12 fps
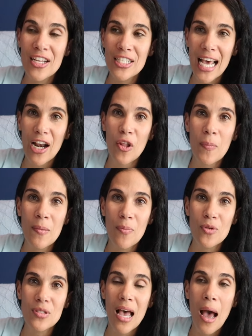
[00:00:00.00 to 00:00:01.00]
inside other
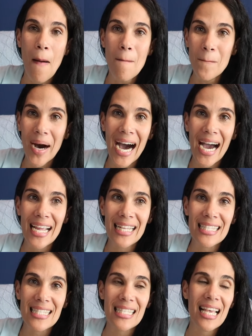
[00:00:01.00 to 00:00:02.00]
people's
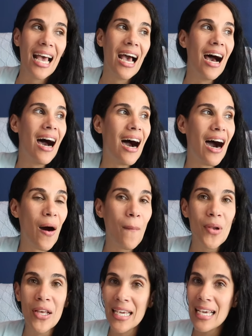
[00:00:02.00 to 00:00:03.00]
minds.
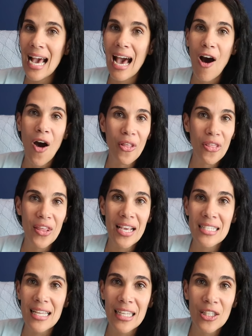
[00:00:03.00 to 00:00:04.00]
Um, looking at all the
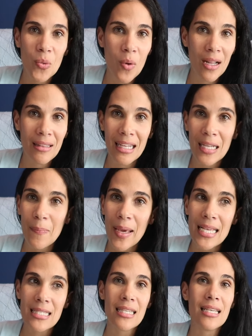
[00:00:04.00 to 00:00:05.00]
things that they do on a daily
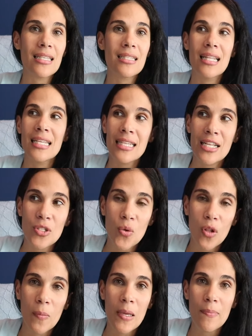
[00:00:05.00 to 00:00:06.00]
basis, listening to
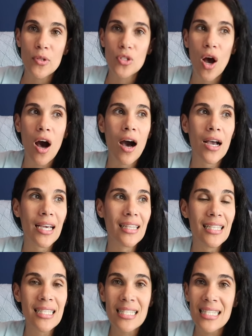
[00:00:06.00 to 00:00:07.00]
other people talk.
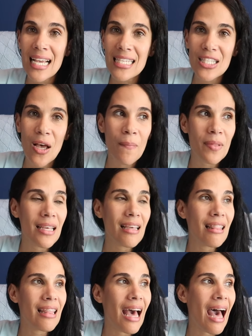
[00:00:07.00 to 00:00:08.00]
This is not
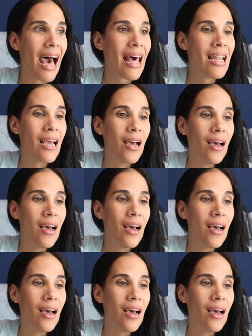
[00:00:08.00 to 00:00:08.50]
something that